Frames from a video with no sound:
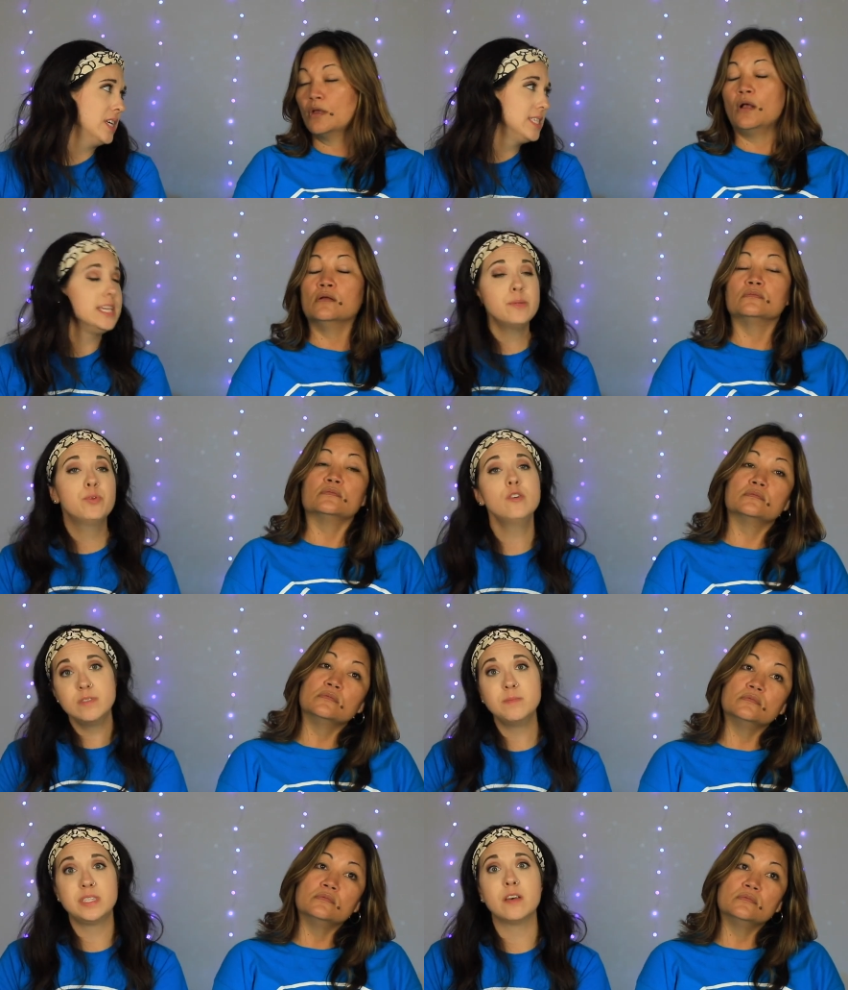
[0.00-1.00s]
Speaker 1: because he had
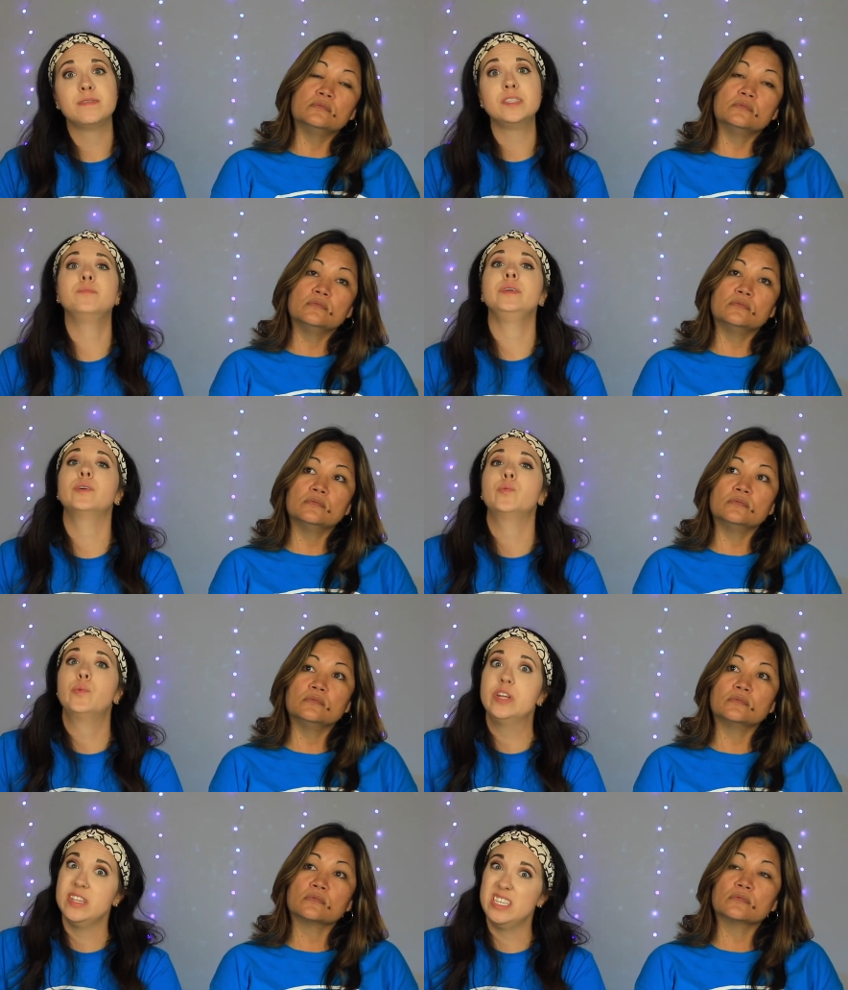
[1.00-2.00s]
proved himself to be a
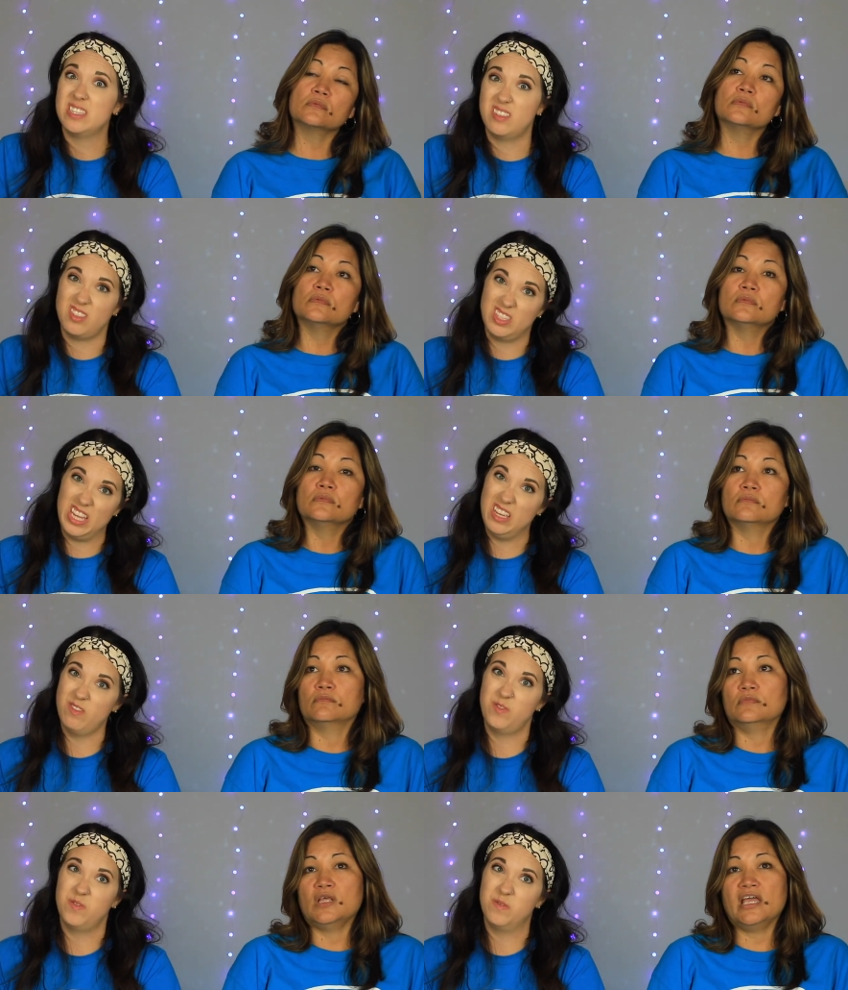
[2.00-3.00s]
worthy slave.
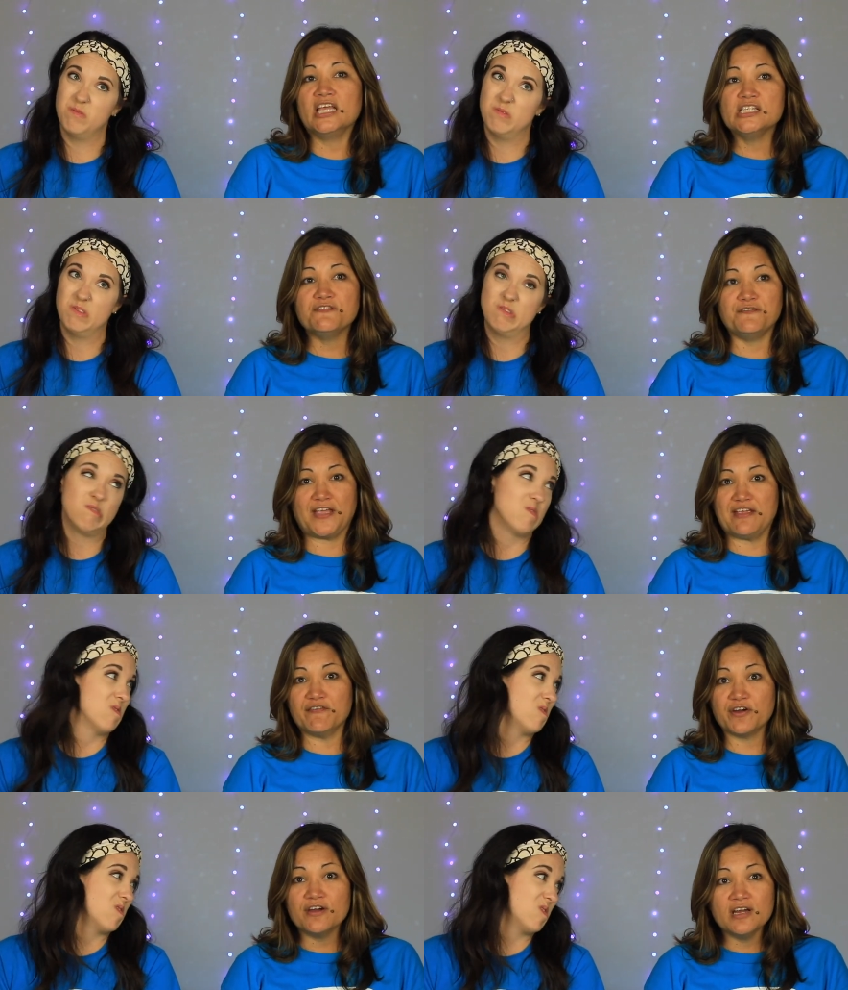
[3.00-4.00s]
I guess
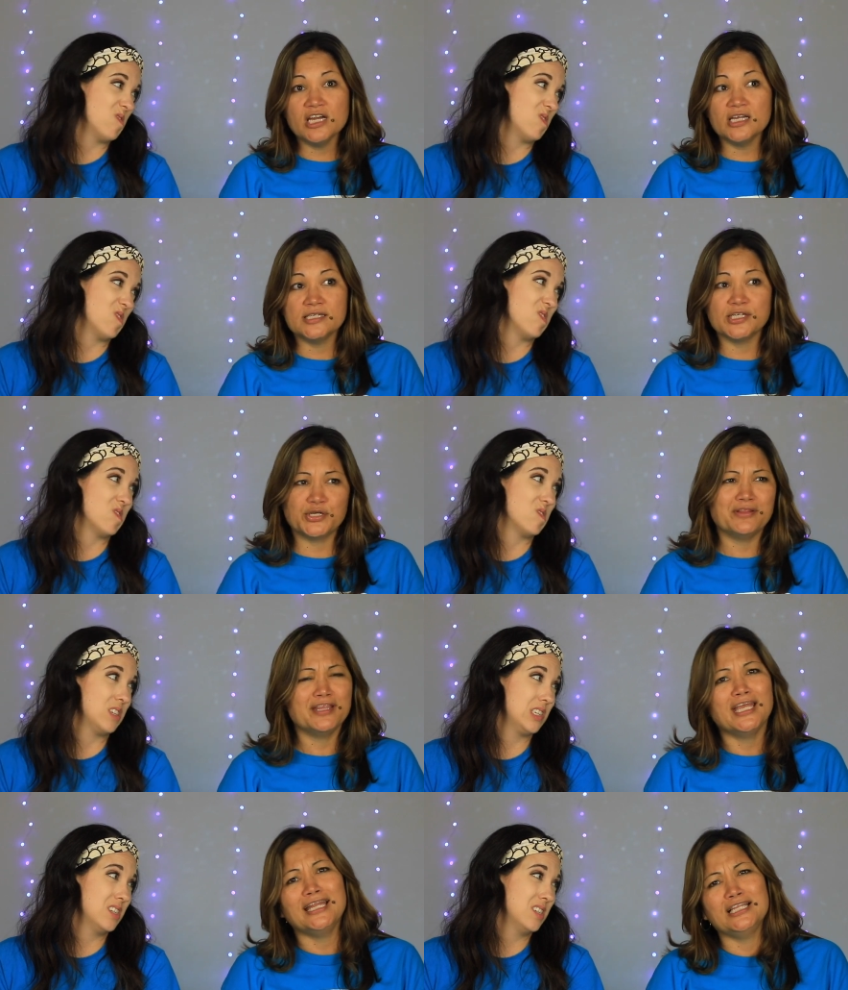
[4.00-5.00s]
Speaker 2: favor is a good
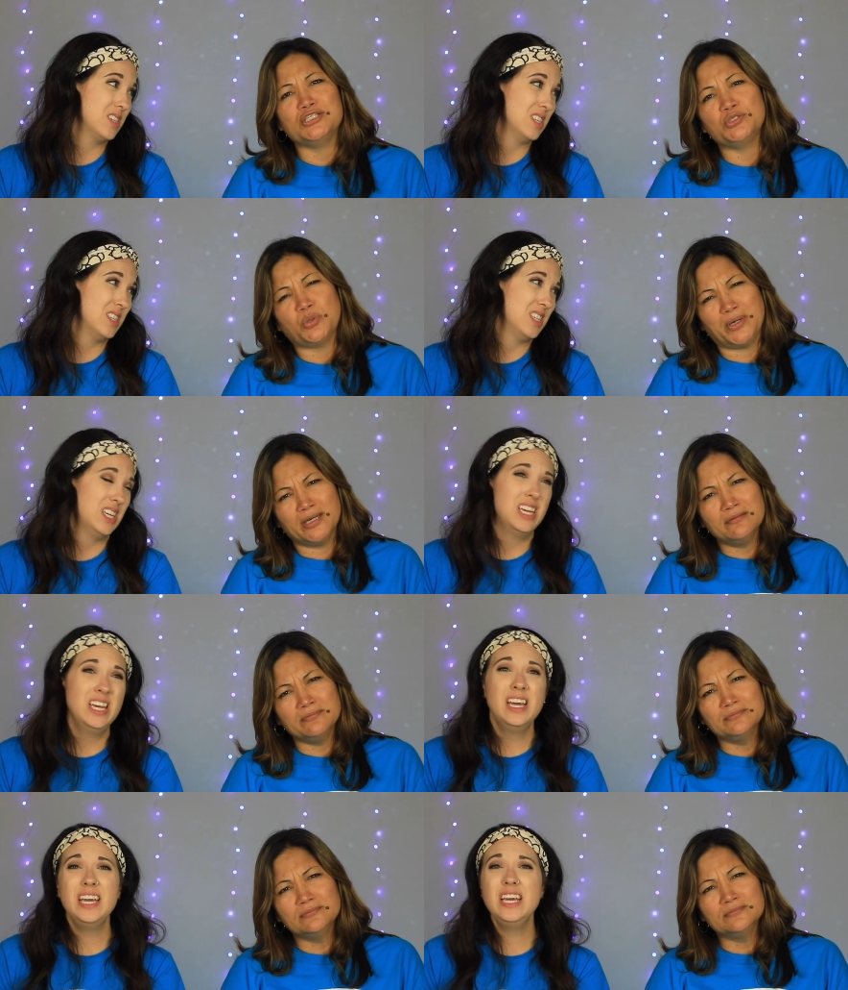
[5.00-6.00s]
thing in this
Speaker 1: story.
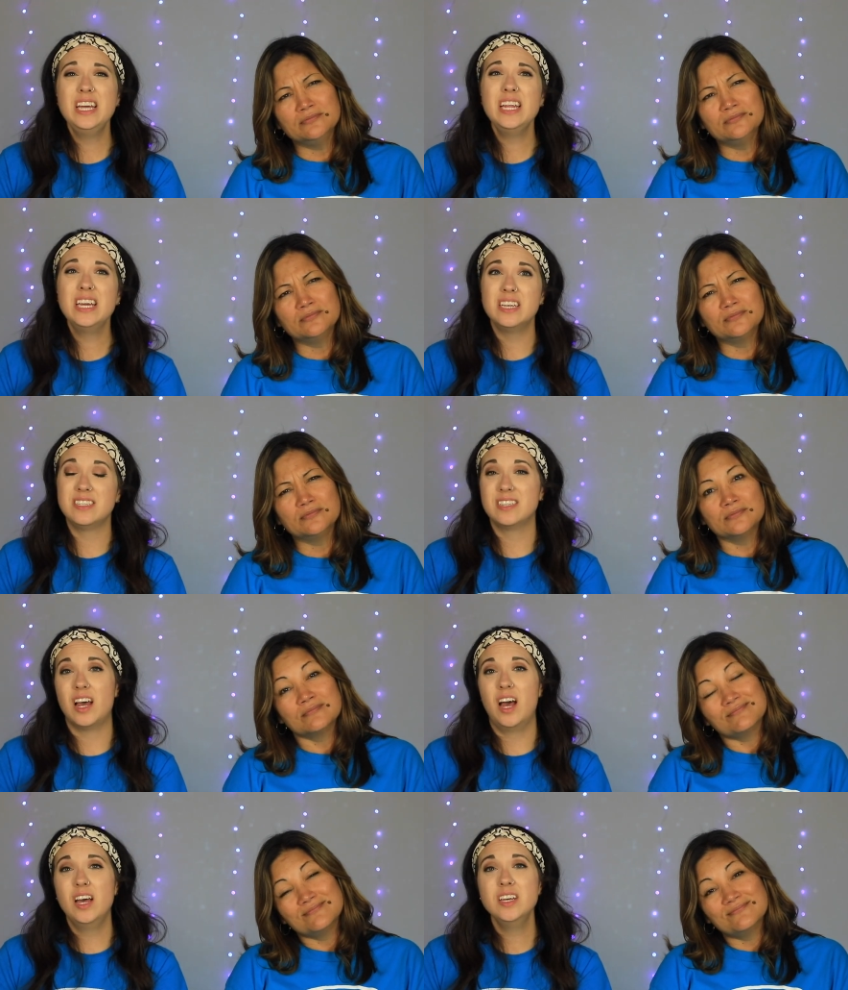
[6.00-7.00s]
It is,
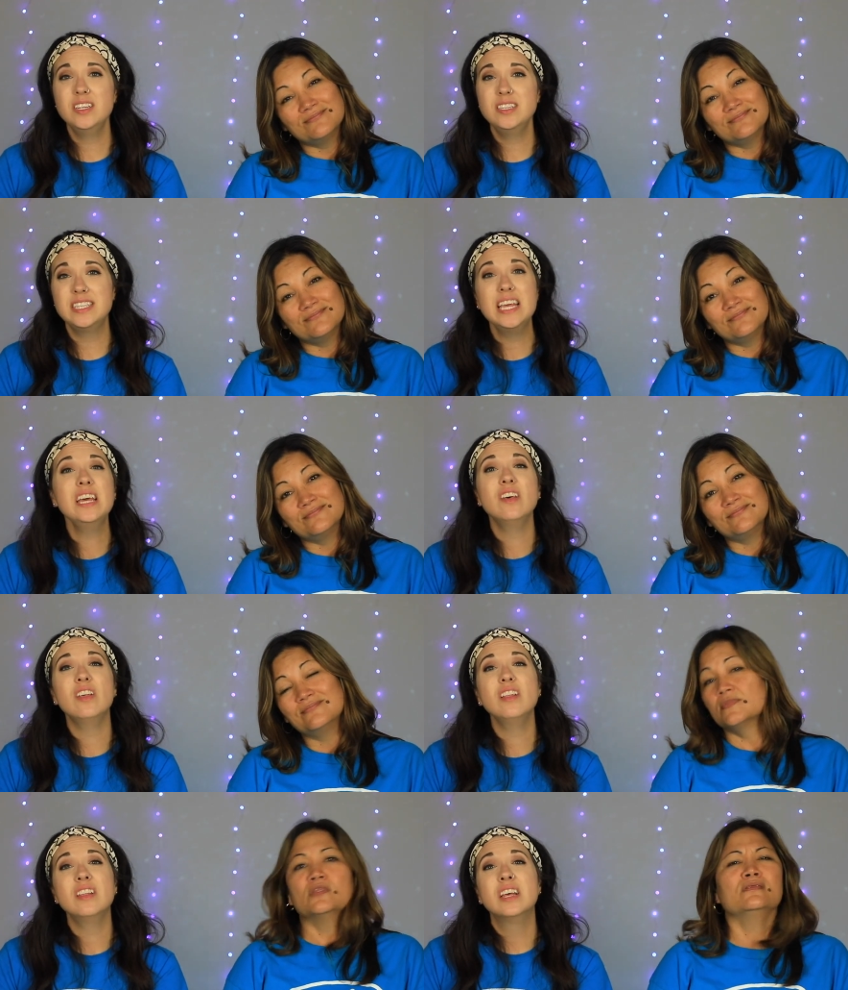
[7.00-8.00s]

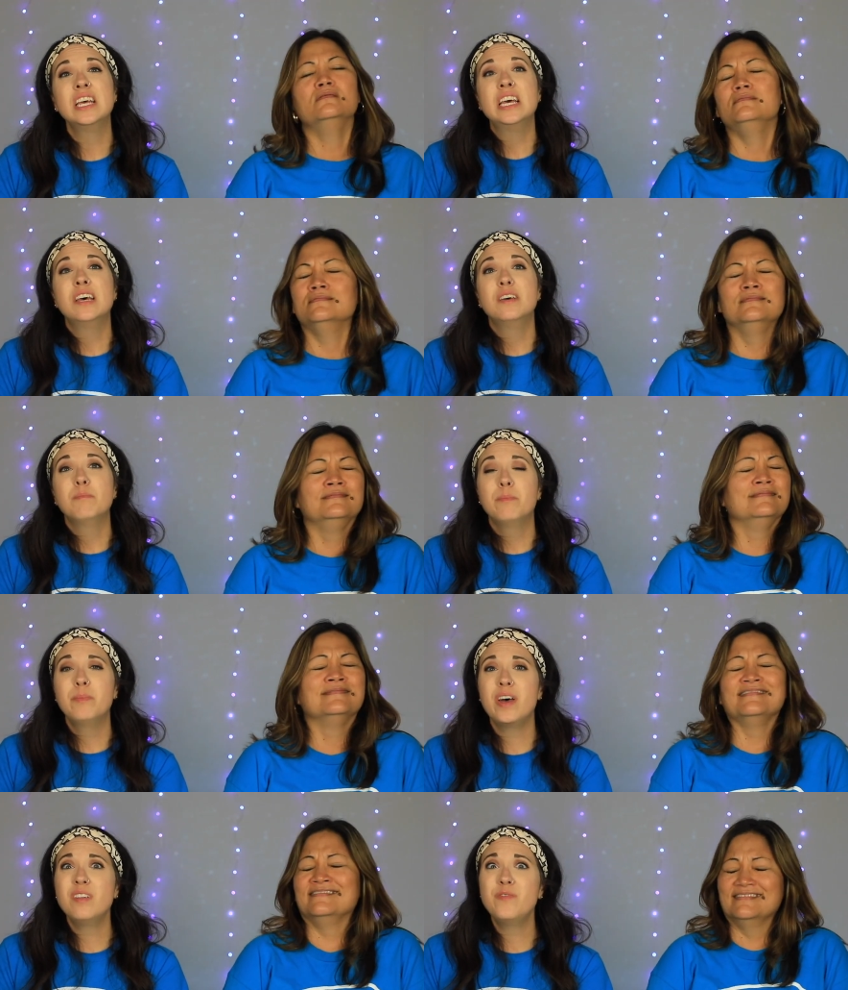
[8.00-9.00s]
until
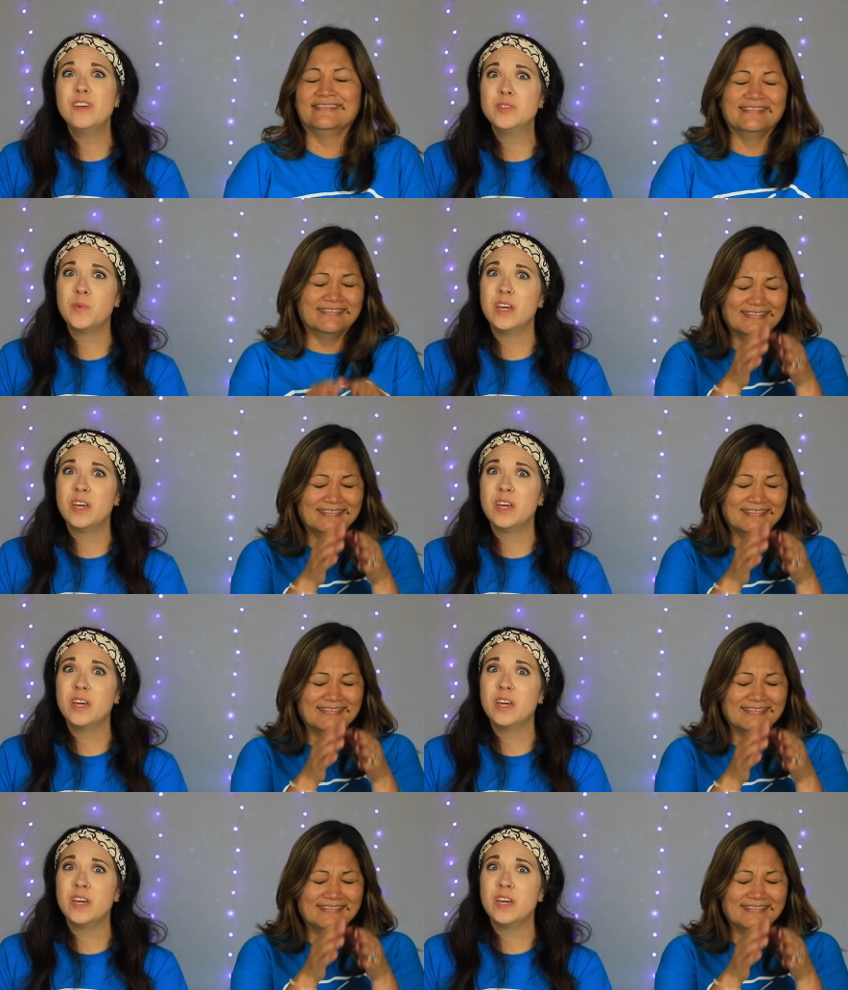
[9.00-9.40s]
Potiphar's